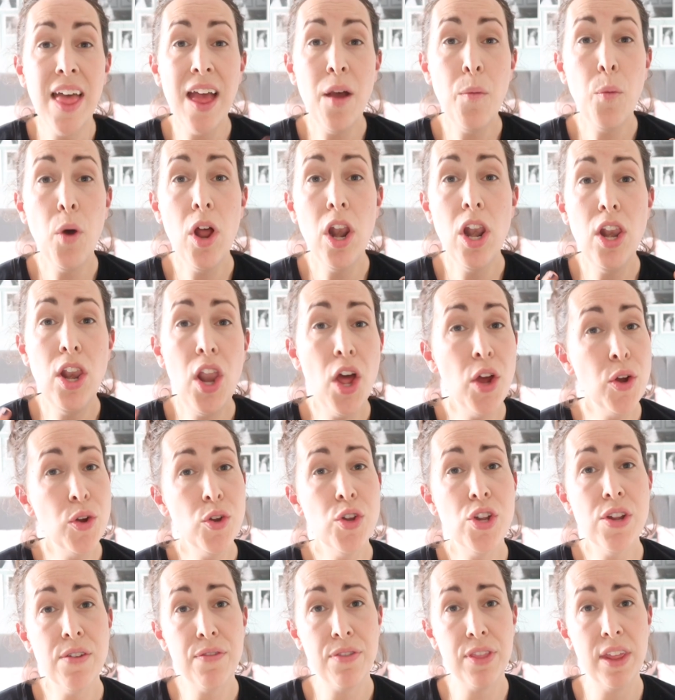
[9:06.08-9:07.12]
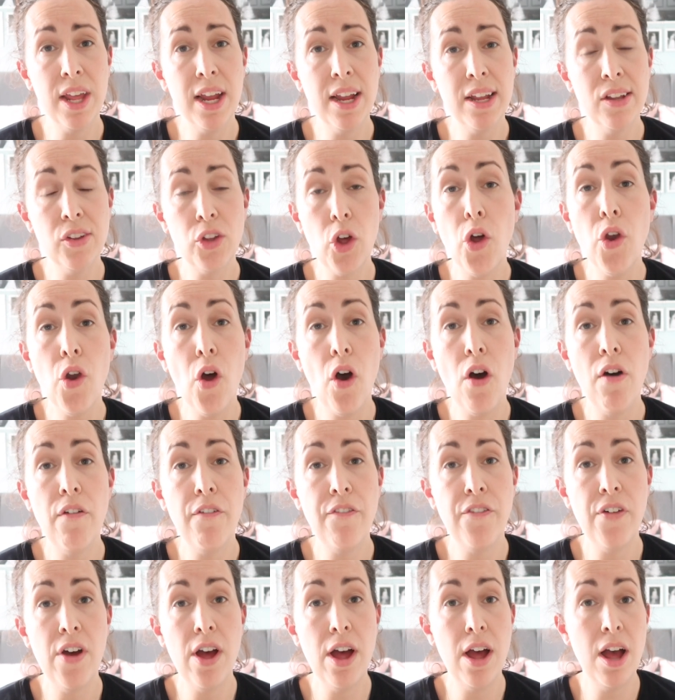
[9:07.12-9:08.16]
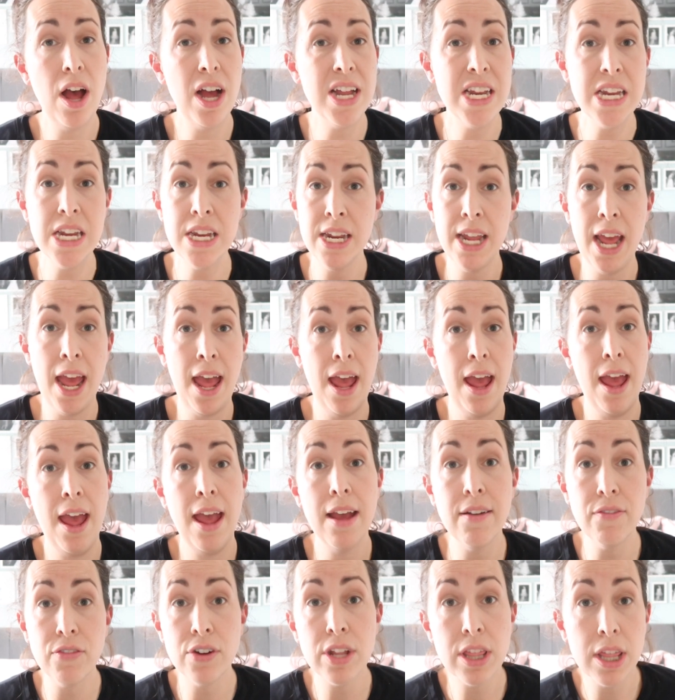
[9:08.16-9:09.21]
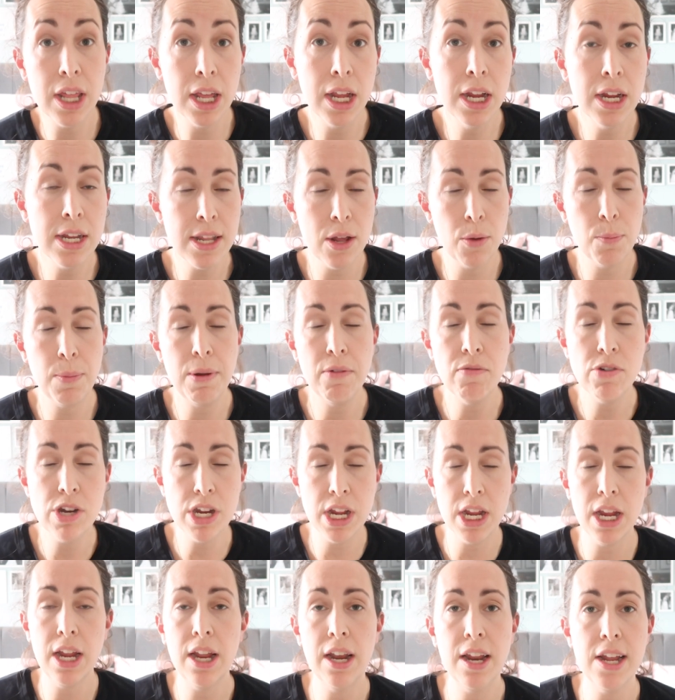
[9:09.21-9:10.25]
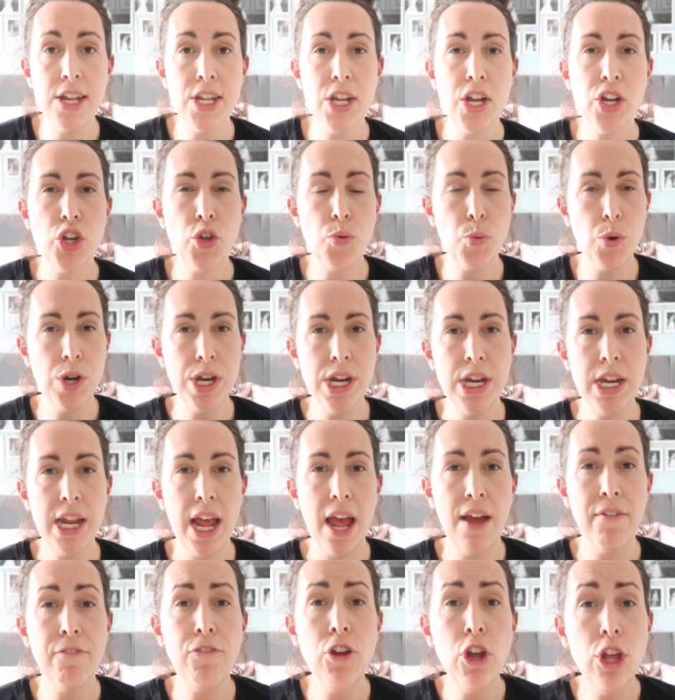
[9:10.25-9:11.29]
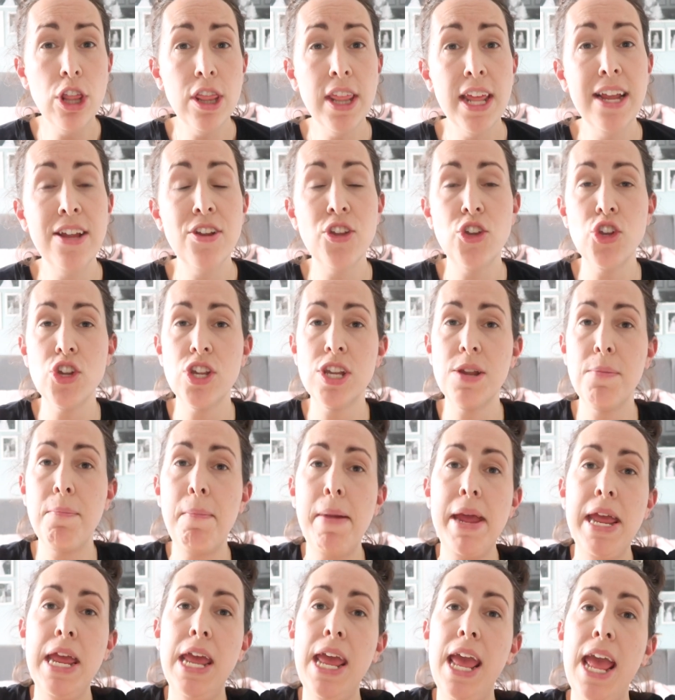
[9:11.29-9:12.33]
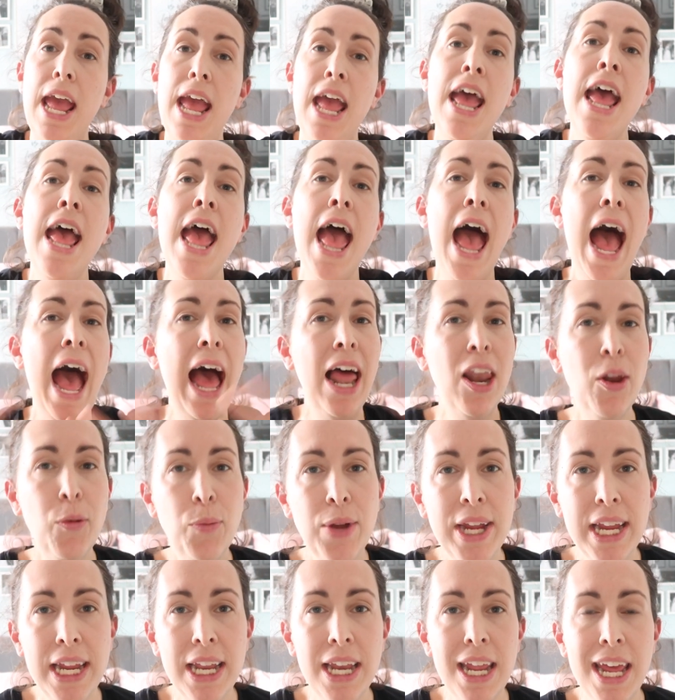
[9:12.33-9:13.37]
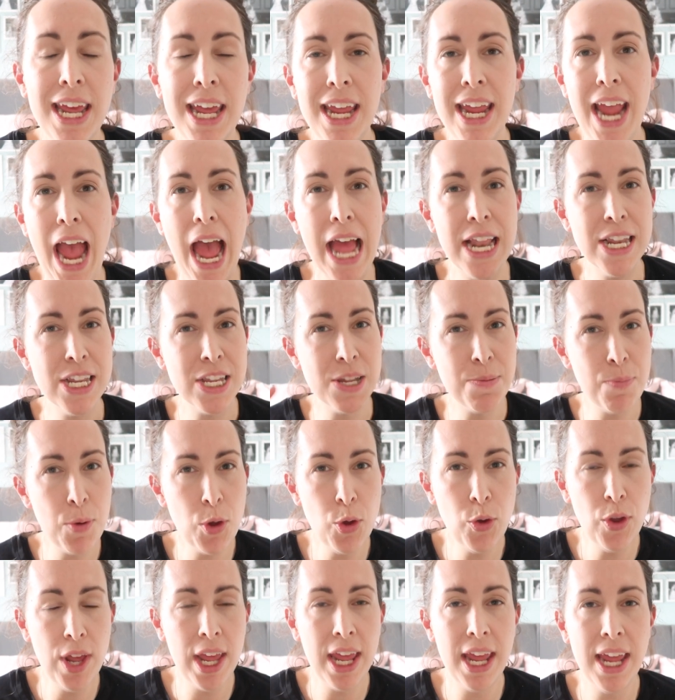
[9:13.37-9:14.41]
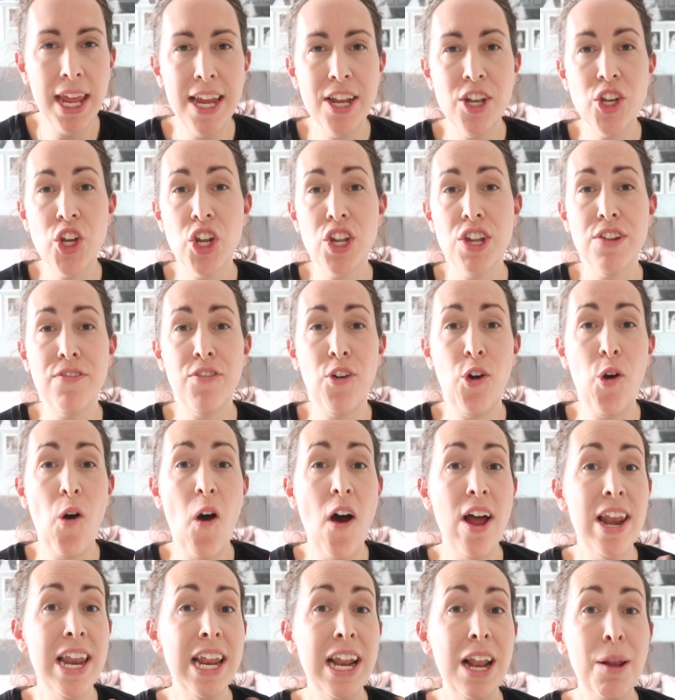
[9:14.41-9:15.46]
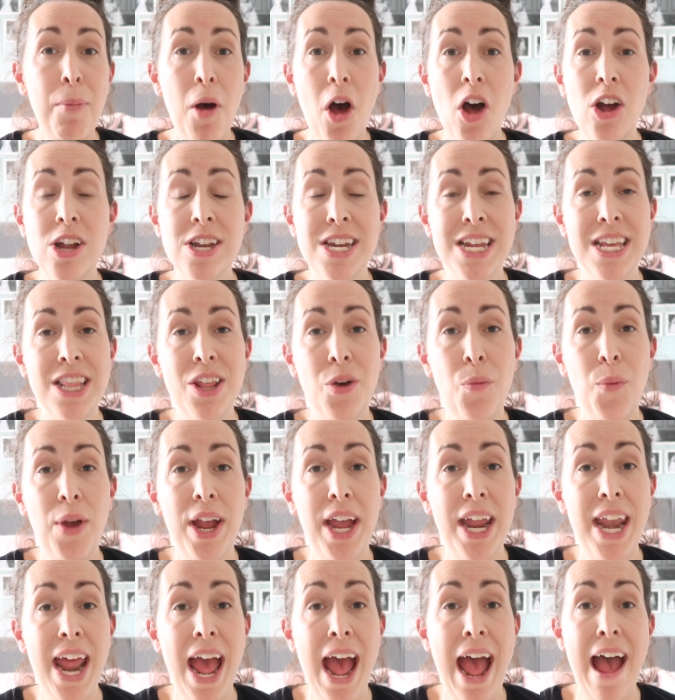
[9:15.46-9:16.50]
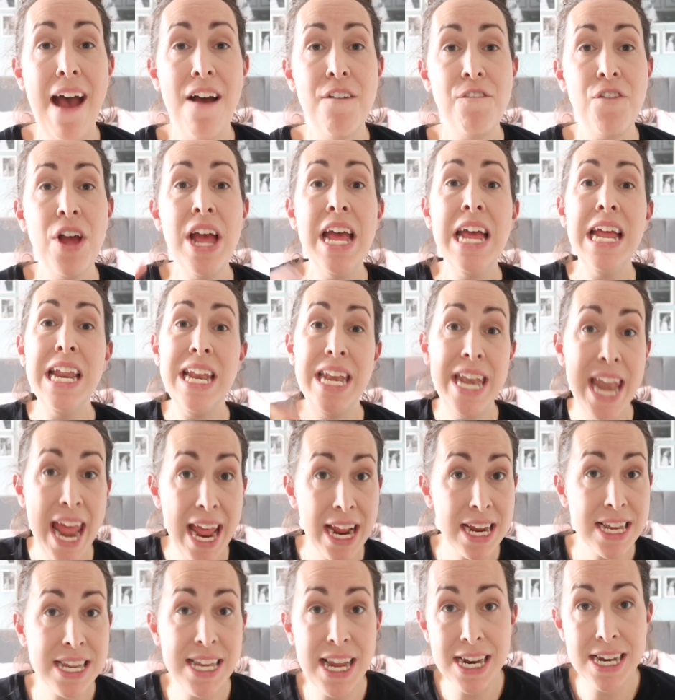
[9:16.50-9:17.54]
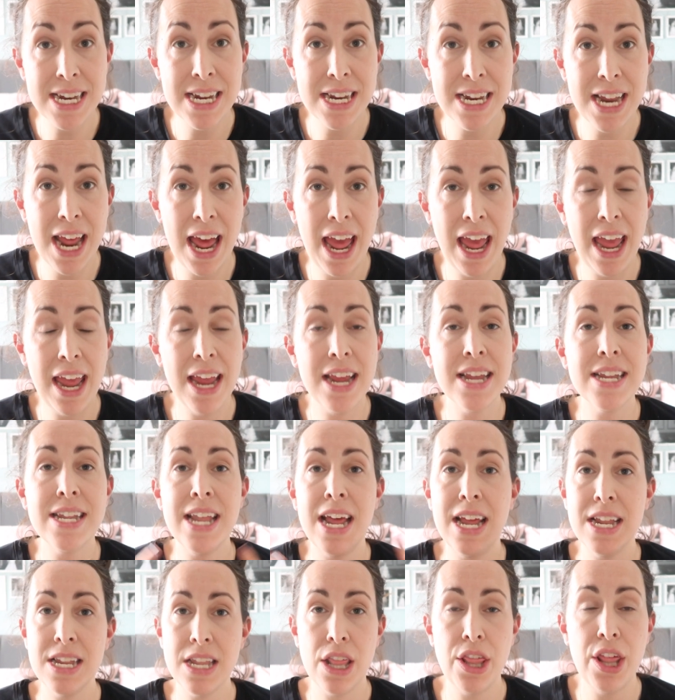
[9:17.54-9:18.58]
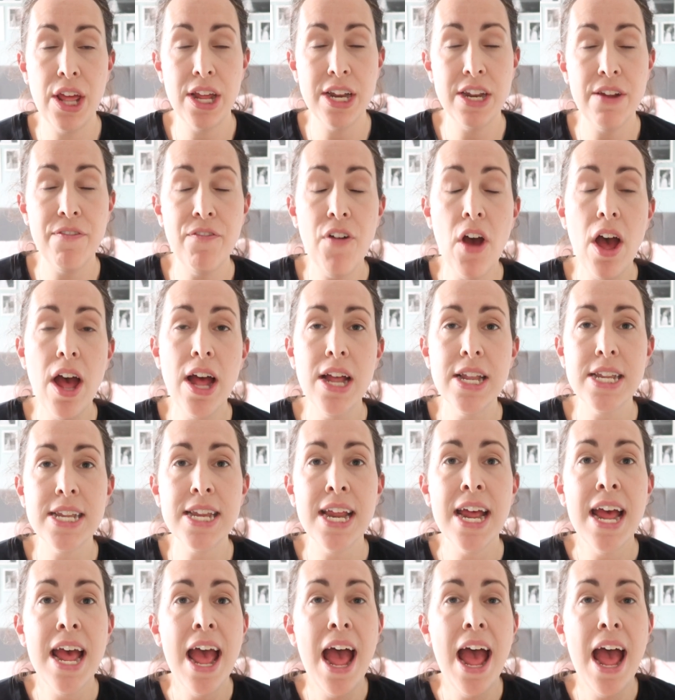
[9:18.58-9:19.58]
There were loads of things on offer. I didn't get everything because that would be ridiculous. I just wanted to get a few things just to make it Halloweeny and spooky just for a little party that we're going to have next Saturday because that's the 31st